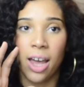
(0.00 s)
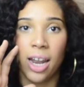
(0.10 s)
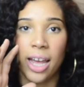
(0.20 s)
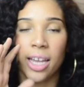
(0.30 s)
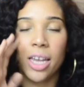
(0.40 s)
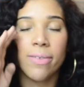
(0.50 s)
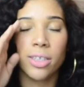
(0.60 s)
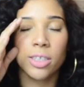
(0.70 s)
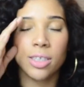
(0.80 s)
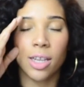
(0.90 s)
Like,
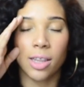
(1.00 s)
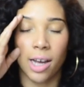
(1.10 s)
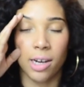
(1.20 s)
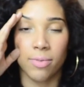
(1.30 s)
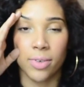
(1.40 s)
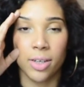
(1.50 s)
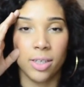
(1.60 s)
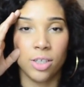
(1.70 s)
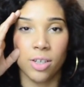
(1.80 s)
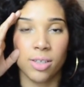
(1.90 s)
even just a thought of it
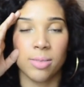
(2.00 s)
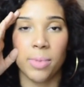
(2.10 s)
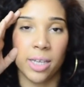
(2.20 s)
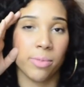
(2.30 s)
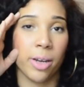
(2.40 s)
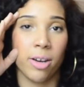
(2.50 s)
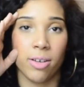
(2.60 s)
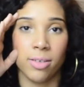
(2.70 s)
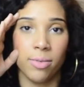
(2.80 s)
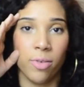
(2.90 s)
just makes my
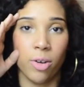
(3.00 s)
heart